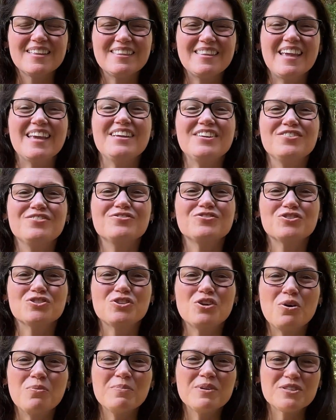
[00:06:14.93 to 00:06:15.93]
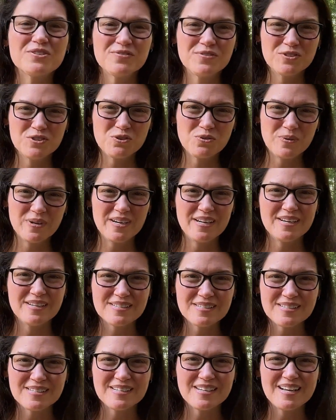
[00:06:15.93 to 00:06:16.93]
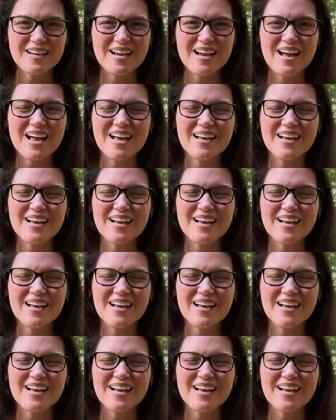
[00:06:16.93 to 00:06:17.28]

Thank you so much for joining us today.